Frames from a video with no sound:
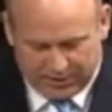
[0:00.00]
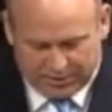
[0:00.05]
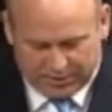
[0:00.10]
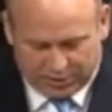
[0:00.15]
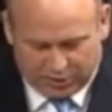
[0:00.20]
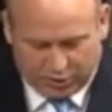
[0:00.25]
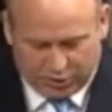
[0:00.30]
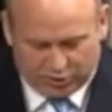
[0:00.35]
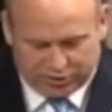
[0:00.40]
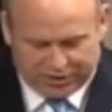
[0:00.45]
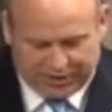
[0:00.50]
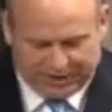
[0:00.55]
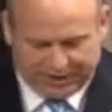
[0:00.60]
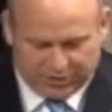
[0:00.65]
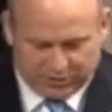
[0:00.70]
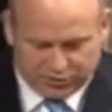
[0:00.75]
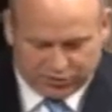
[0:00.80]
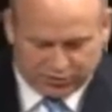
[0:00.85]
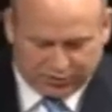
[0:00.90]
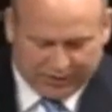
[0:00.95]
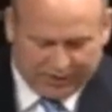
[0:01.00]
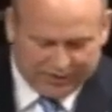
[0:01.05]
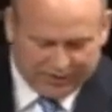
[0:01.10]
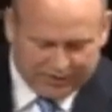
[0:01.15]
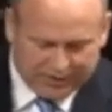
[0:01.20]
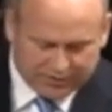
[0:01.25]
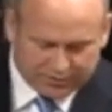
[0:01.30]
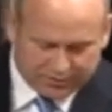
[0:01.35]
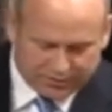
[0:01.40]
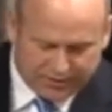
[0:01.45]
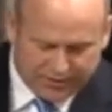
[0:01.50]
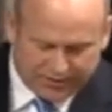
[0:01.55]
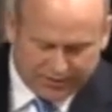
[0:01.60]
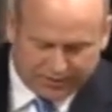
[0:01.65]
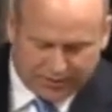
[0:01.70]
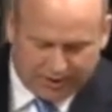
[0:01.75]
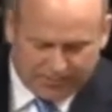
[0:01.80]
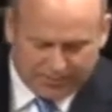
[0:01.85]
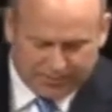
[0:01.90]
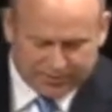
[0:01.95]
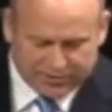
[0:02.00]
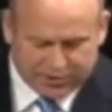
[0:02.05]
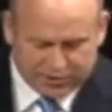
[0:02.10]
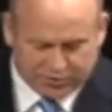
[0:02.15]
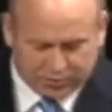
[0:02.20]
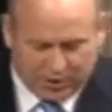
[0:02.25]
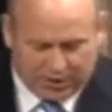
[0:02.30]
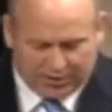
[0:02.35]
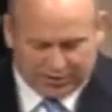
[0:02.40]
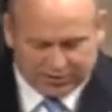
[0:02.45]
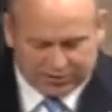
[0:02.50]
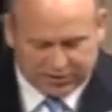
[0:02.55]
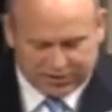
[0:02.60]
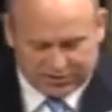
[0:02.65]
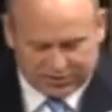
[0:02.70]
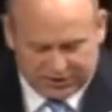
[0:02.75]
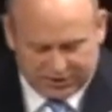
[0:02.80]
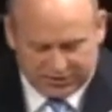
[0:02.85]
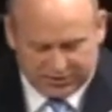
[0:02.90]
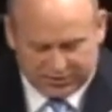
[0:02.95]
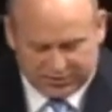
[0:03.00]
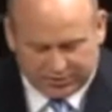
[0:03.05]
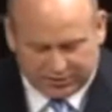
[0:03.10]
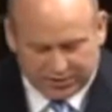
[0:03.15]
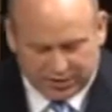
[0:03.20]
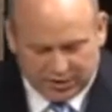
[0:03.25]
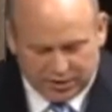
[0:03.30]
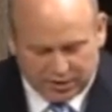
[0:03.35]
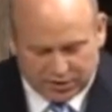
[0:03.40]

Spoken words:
negotiating new trade deals with other governments, as well as continuing